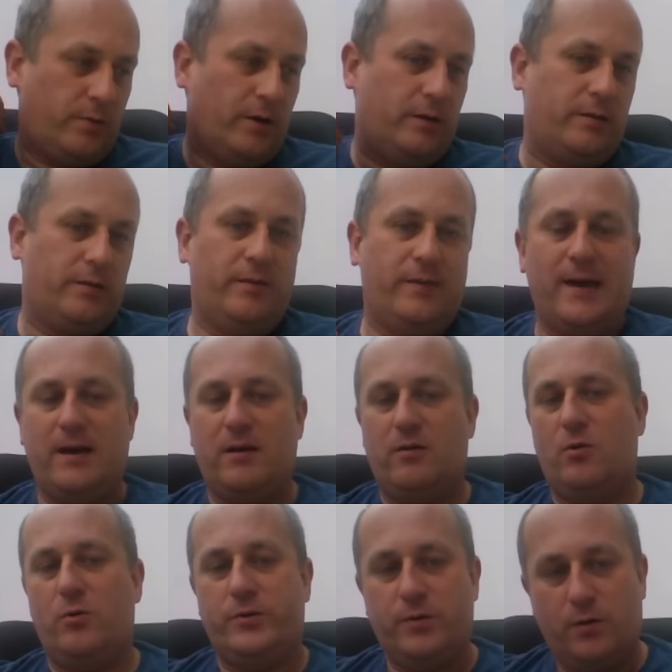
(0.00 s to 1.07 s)
But they
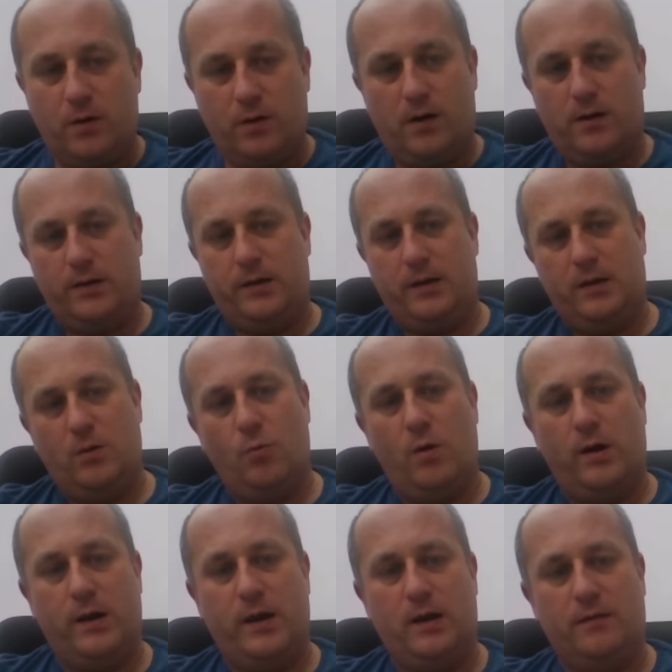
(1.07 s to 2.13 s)
are also caught in the
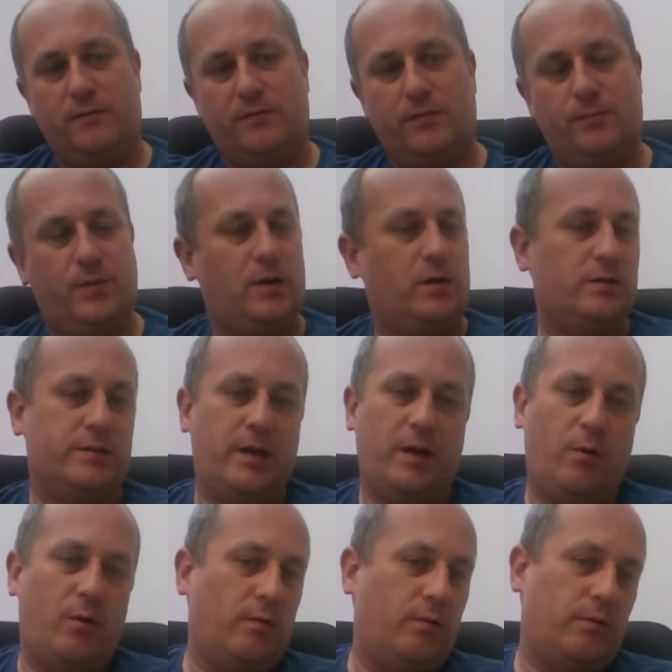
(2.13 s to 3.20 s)
what if because they
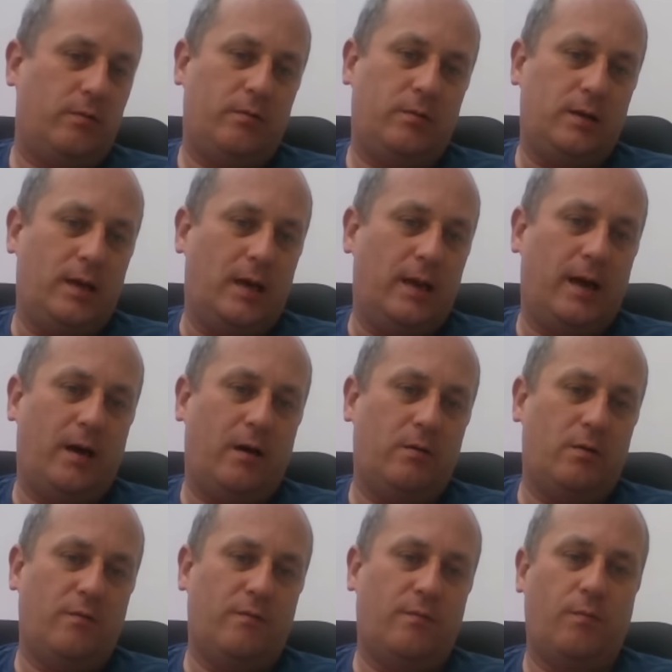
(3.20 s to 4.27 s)
won't get out
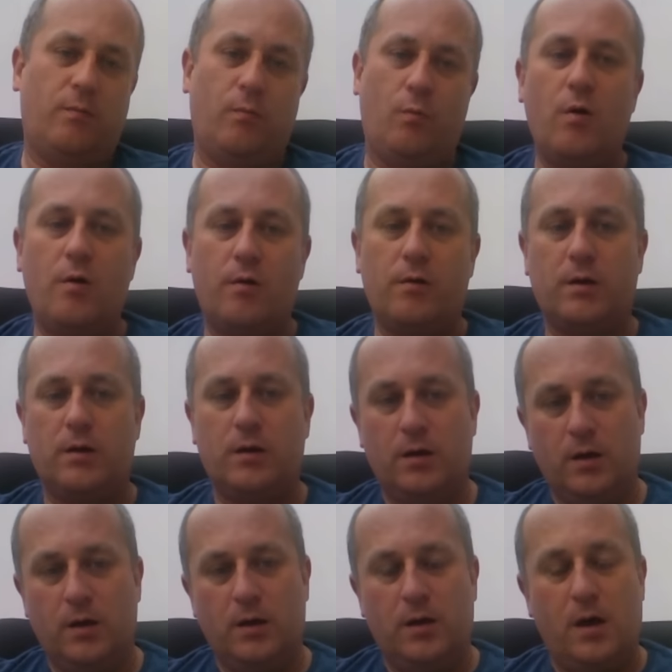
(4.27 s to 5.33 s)
of work
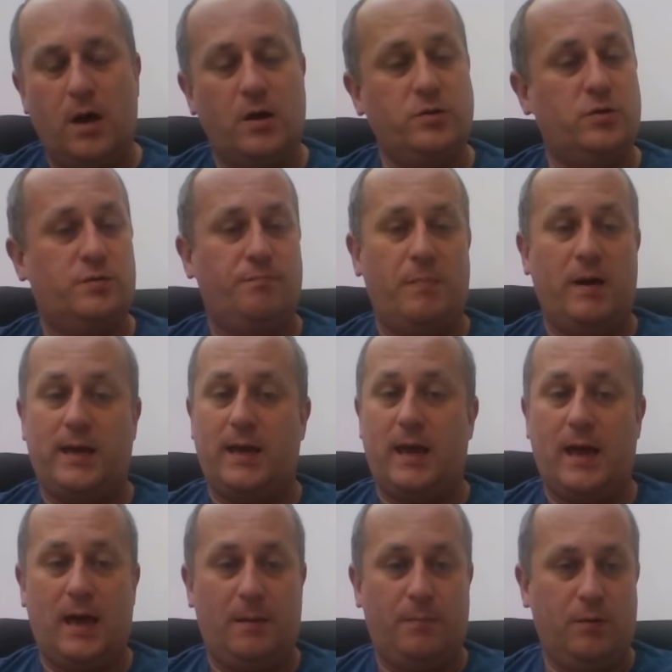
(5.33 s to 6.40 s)
and just make it
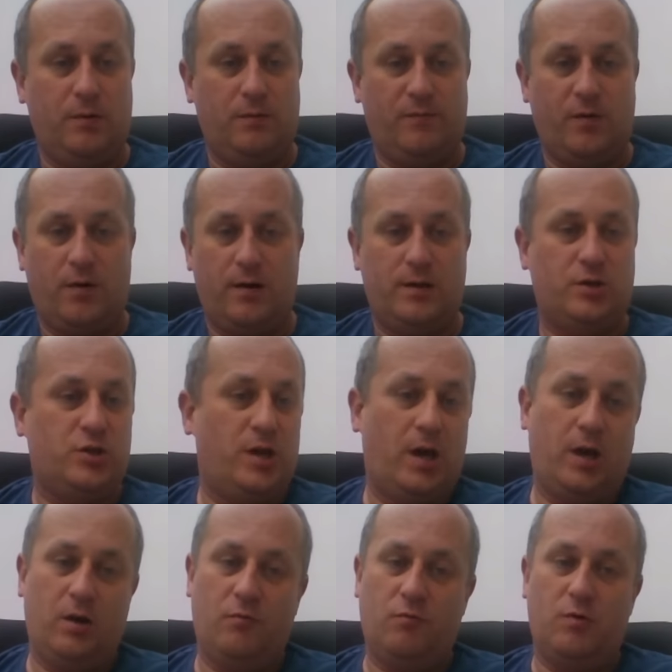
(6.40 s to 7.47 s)
happen via the
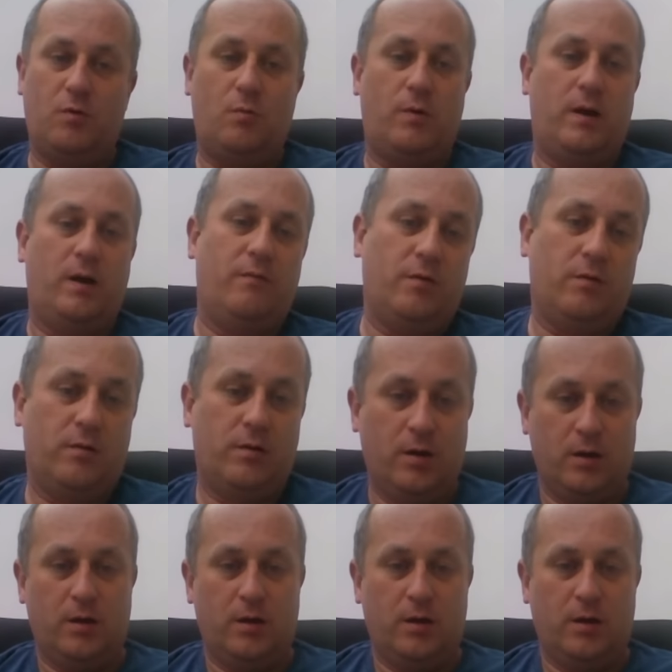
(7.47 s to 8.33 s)
Schengen route, whatever.